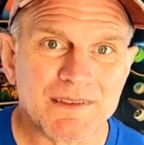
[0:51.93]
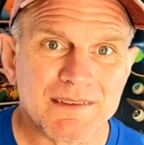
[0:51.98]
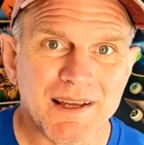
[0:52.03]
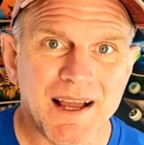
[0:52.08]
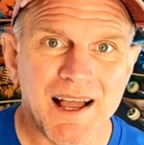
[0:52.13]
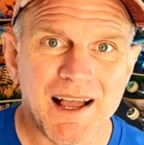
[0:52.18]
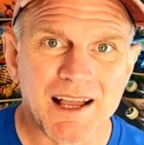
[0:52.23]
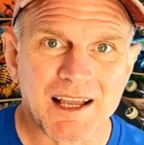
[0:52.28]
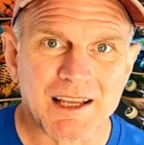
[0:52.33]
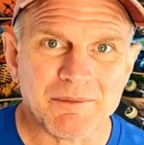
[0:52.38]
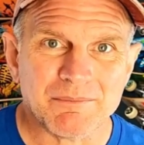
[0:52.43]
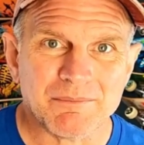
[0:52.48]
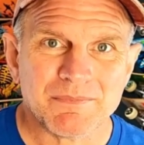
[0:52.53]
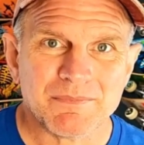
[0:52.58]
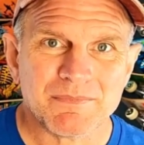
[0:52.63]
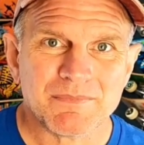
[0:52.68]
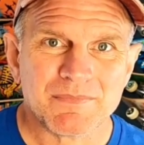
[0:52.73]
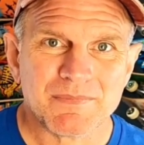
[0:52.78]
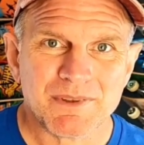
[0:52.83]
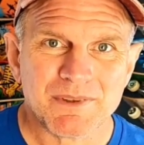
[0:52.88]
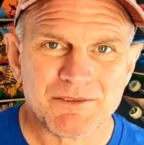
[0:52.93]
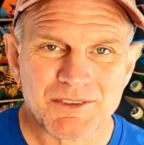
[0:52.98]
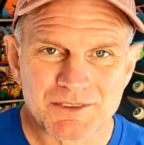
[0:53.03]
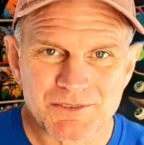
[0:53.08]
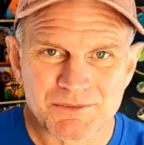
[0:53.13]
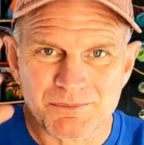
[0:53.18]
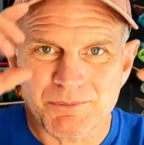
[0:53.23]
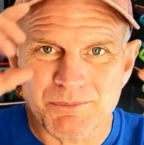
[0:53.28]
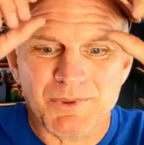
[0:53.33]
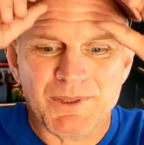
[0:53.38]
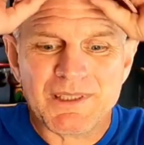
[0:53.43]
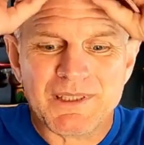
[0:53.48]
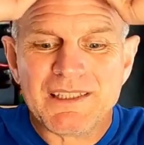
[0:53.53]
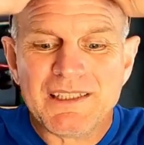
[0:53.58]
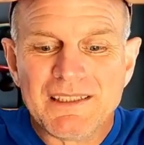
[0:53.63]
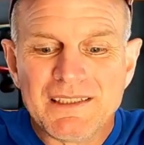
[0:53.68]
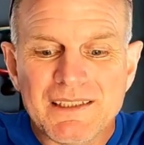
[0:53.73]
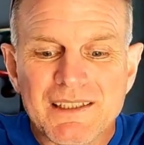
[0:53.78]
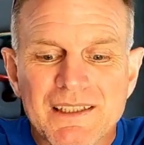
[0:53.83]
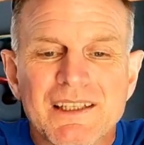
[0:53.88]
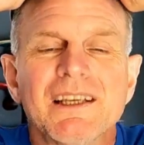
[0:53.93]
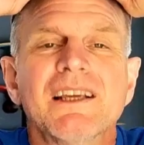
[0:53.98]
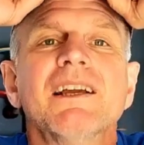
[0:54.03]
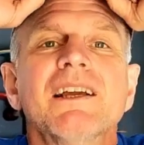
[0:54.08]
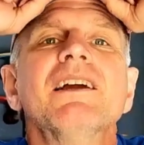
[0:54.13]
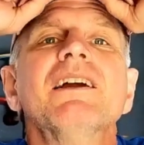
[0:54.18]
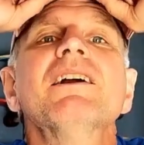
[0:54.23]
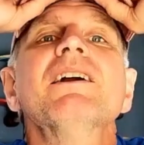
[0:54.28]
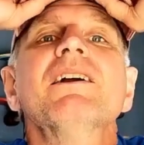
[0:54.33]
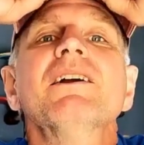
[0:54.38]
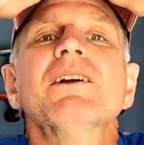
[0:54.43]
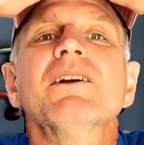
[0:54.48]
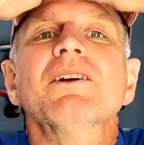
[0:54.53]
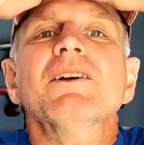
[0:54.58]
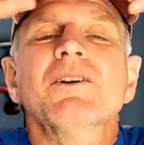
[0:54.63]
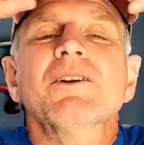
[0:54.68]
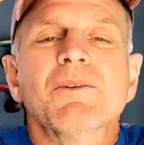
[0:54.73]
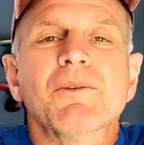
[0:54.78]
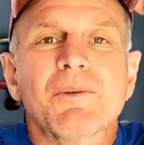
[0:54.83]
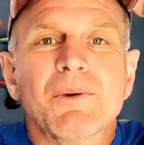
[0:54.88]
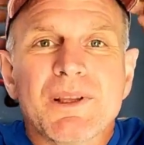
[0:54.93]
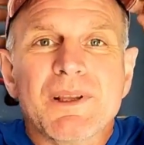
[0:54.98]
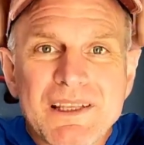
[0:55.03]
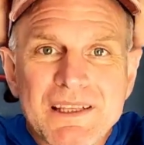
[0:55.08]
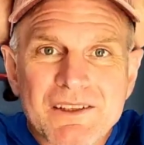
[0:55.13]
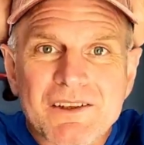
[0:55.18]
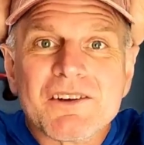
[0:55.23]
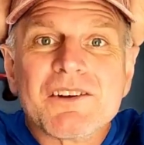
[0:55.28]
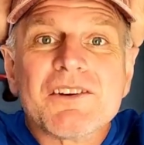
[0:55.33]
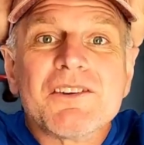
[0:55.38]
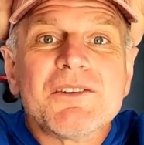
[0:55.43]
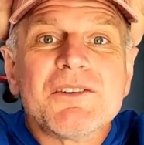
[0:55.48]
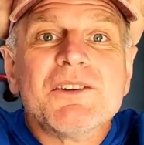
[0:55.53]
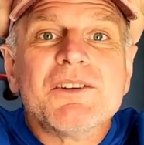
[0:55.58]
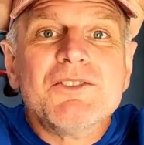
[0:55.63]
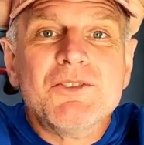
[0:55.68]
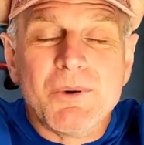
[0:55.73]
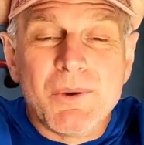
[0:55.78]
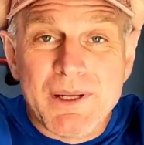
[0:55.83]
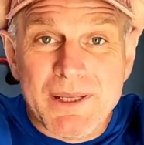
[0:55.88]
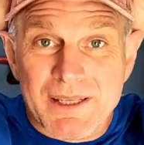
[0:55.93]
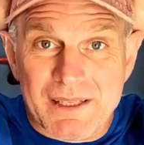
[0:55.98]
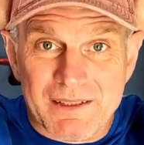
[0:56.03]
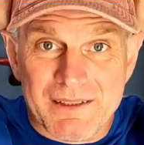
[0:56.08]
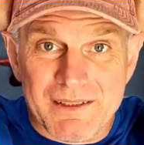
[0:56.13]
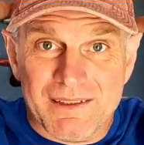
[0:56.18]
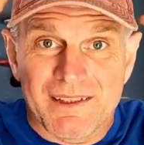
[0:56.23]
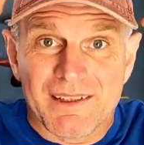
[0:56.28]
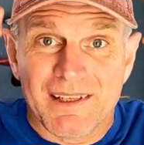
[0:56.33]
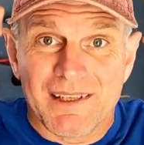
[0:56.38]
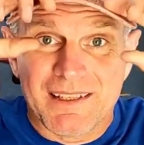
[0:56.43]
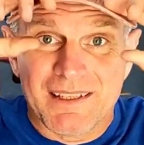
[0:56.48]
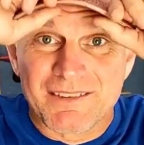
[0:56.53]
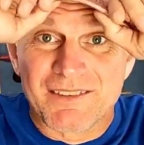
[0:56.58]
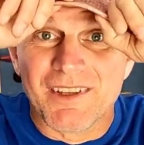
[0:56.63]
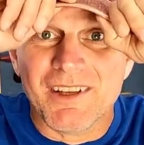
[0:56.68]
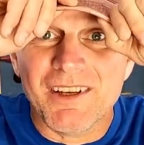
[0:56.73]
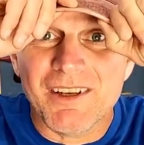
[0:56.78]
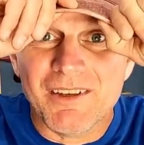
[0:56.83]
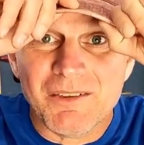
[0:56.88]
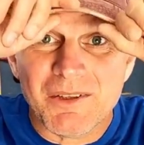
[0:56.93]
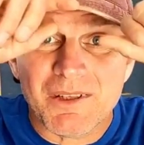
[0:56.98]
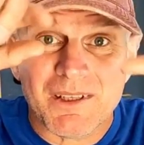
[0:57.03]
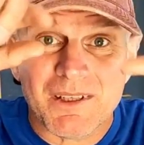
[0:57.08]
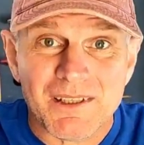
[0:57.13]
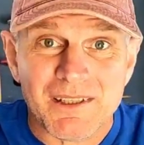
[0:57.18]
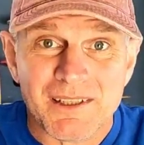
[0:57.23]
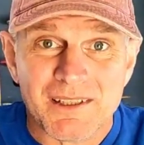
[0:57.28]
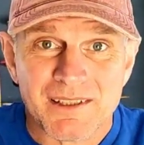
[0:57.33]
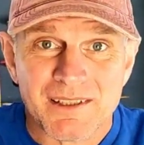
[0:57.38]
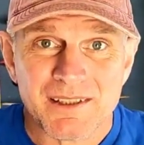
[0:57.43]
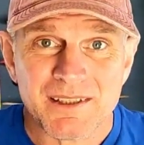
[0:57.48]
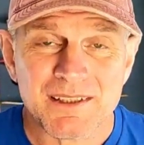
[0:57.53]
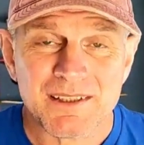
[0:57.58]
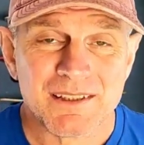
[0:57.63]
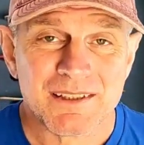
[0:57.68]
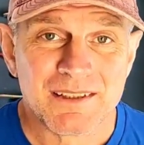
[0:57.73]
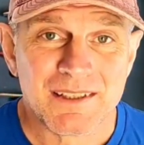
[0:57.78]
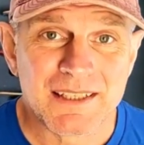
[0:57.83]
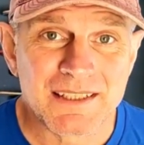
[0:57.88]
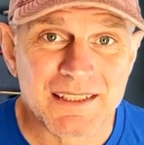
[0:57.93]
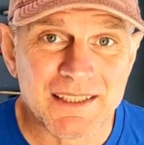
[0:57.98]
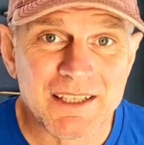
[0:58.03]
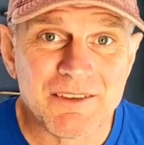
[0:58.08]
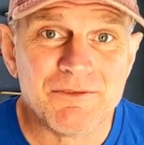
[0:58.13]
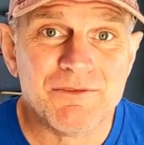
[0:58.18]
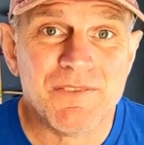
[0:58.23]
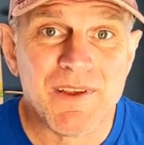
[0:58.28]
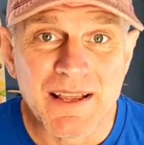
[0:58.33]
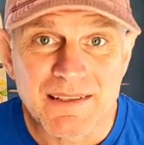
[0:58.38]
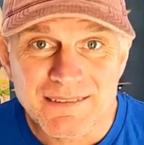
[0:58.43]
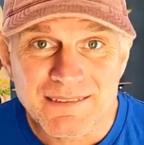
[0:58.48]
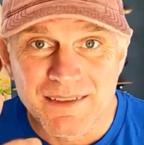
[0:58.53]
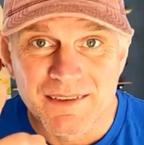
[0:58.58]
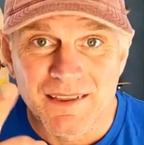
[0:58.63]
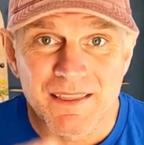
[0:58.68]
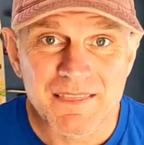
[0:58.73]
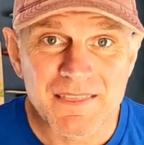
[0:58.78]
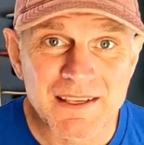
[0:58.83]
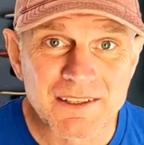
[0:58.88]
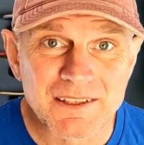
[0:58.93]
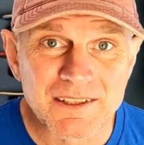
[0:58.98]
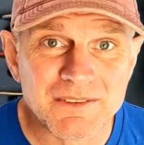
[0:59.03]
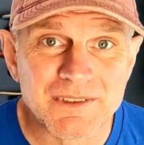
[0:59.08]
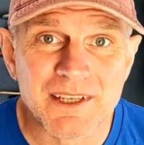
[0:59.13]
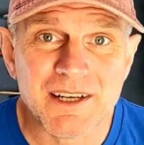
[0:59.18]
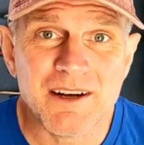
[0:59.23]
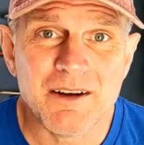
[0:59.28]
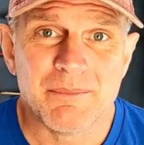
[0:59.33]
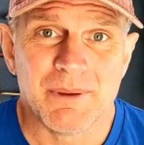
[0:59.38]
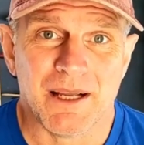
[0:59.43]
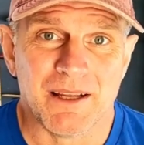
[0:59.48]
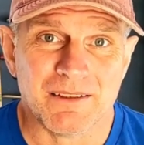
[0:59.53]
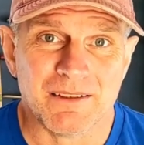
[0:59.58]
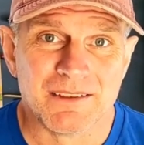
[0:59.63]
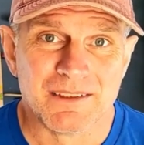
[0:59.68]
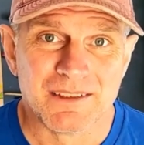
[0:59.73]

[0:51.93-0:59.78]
the time, just really learned to enjoy it. And so, like, invest in the things you care about.